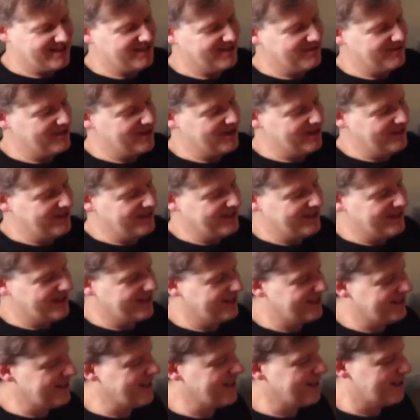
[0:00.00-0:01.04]
Very
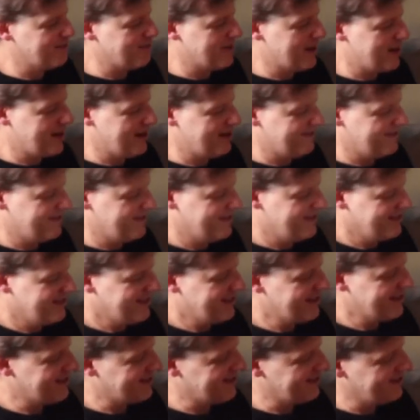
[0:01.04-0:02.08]
nice. Thanks, Mom.
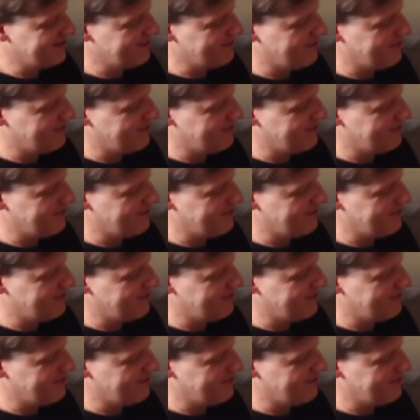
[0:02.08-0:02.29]
That's a good,